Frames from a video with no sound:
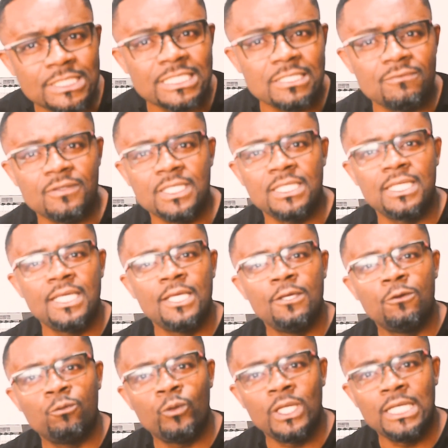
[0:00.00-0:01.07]
TV.
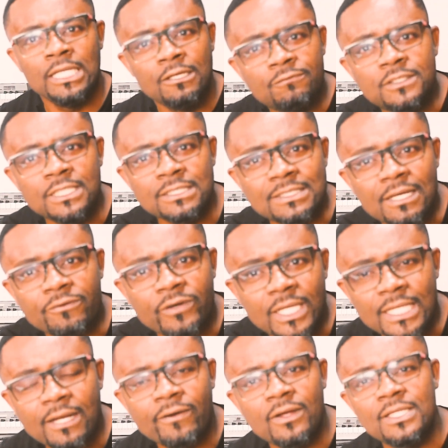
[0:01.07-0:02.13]
We lived in
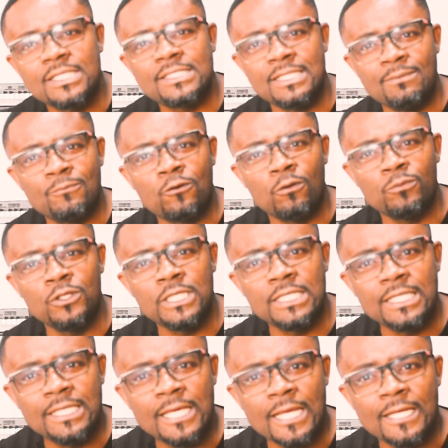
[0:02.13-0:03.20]
Takrade around the same
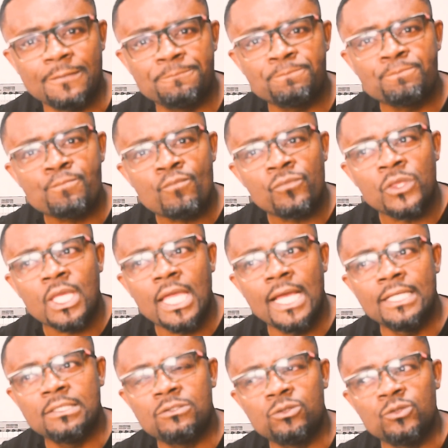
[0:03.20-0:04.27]
community,
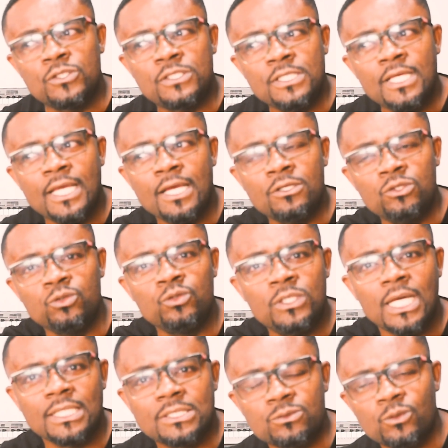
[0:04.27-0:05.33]
and to see her do
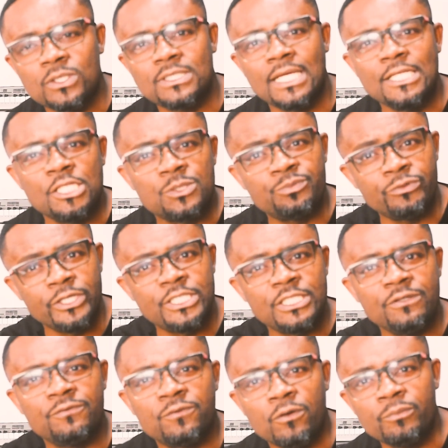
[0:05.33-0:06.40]
that was an
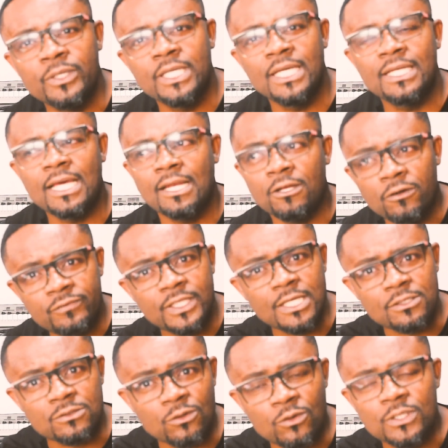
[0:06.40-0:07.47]
inspiration for me, and I loved her
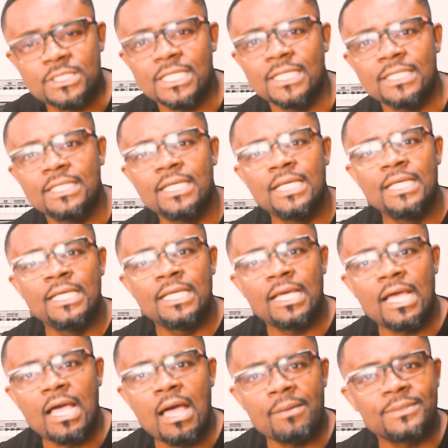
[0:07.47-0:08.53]
songs, and
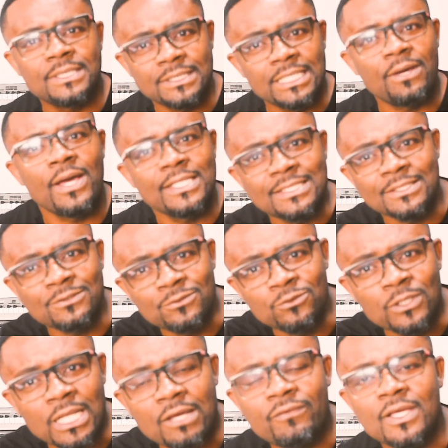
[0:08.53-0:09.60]
up till now I still do
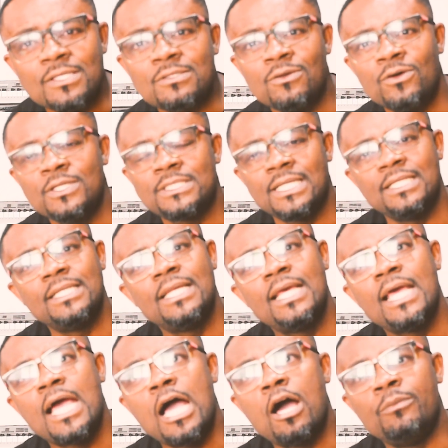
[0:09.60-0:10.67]
love her songs, and
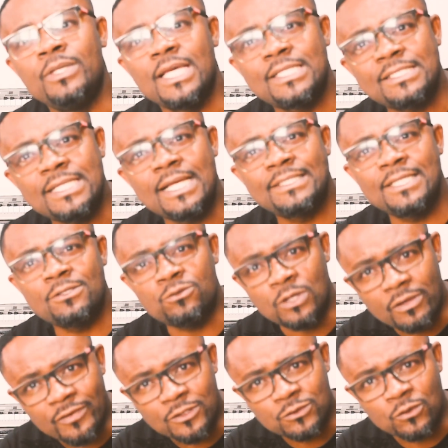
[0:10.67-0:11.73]
I'll be excited to
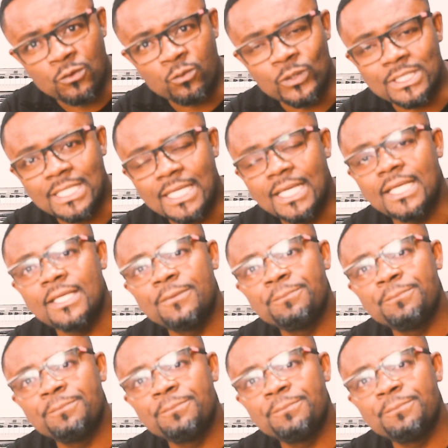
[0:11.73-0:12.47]
have a song with her.